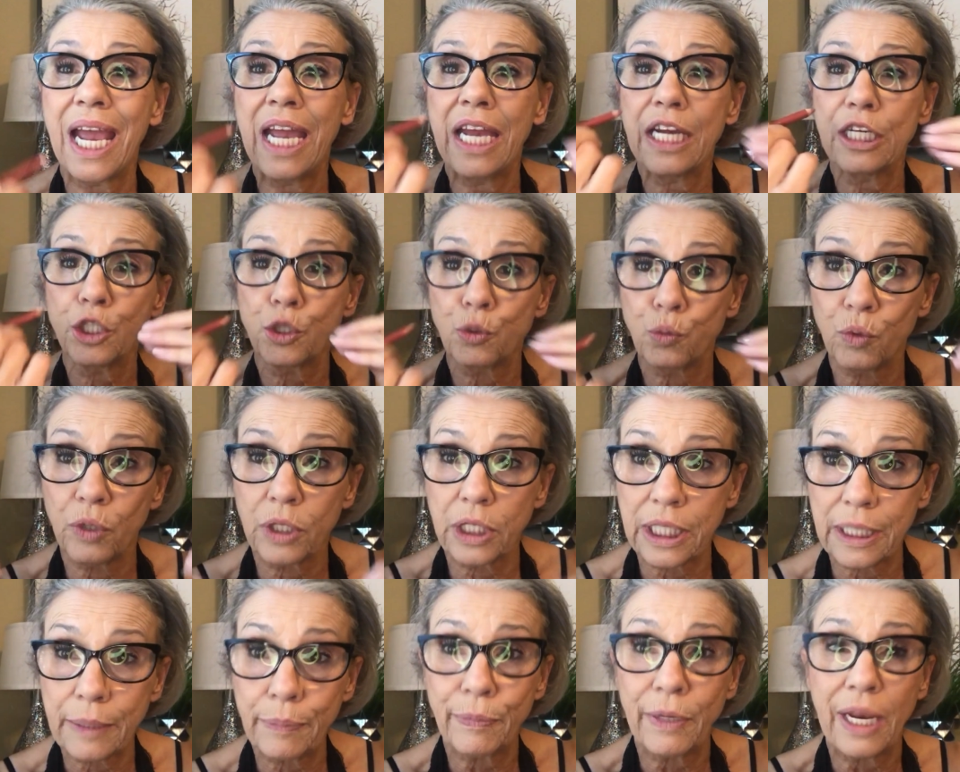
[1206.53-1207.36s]
actual
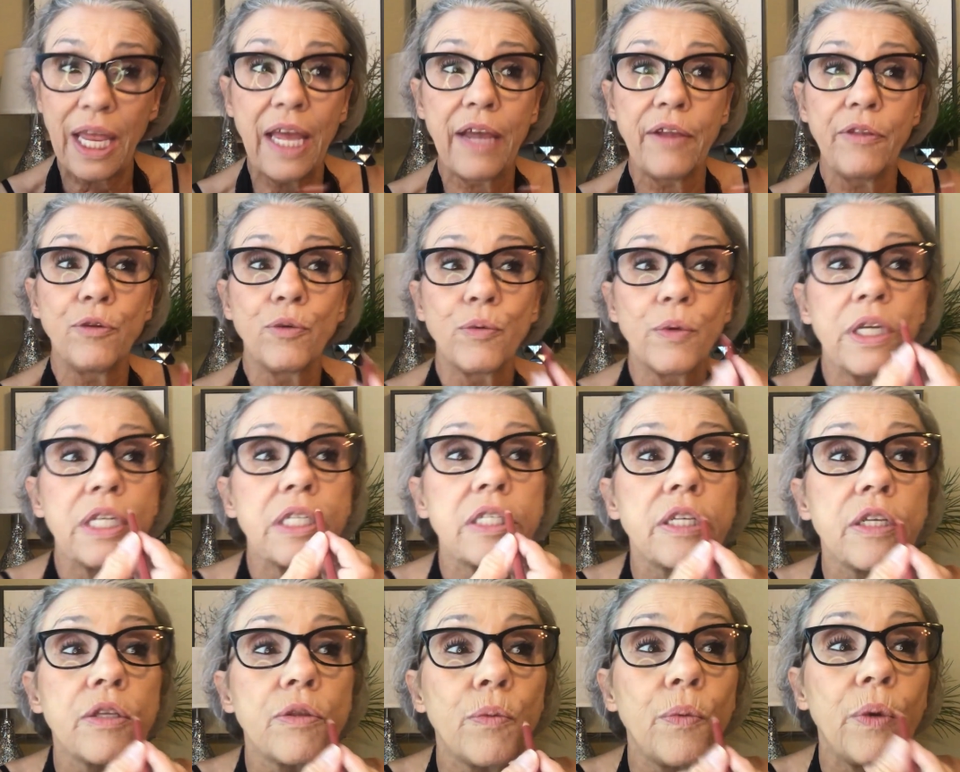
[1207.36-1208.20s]
lip line the
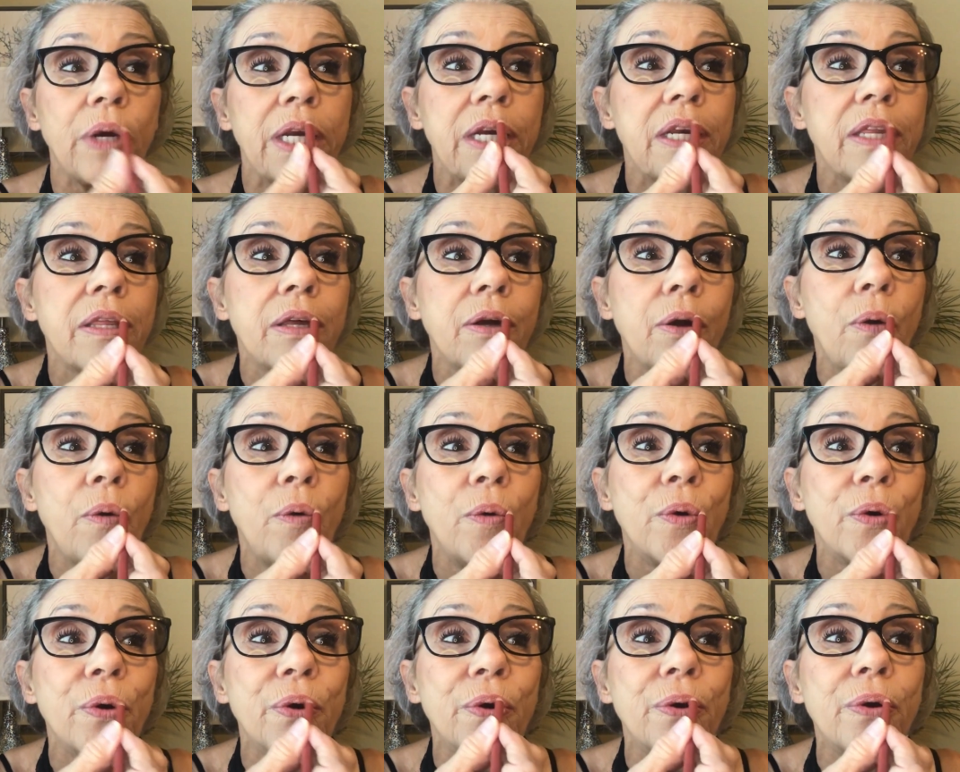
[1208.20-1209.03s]
rest of the way to the
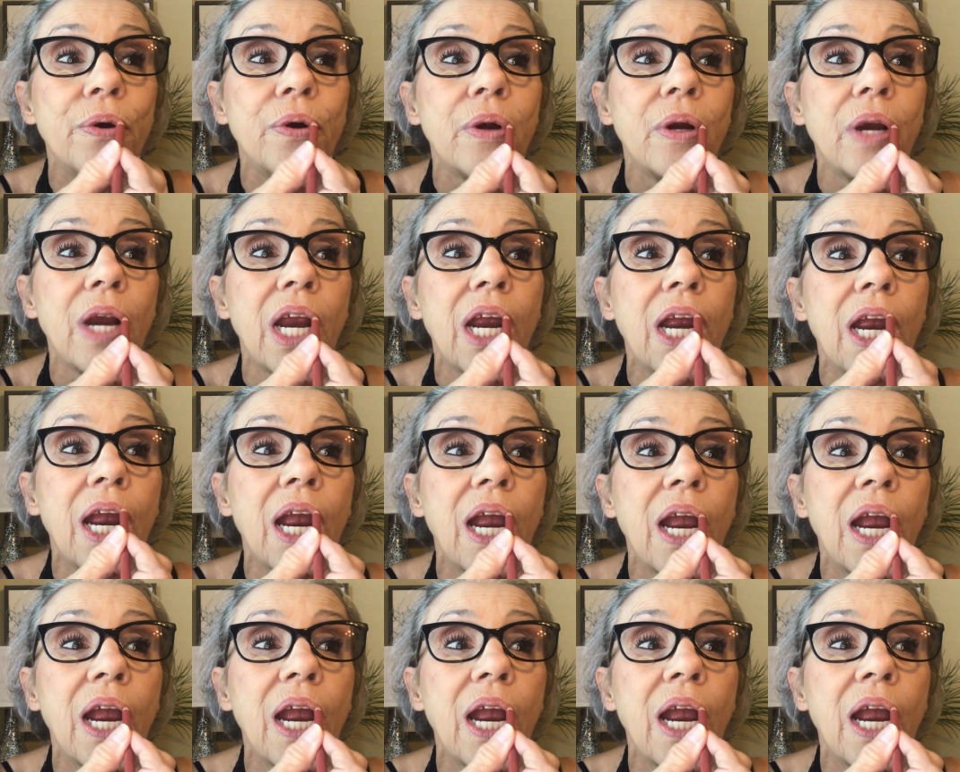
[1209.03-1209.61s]
corner.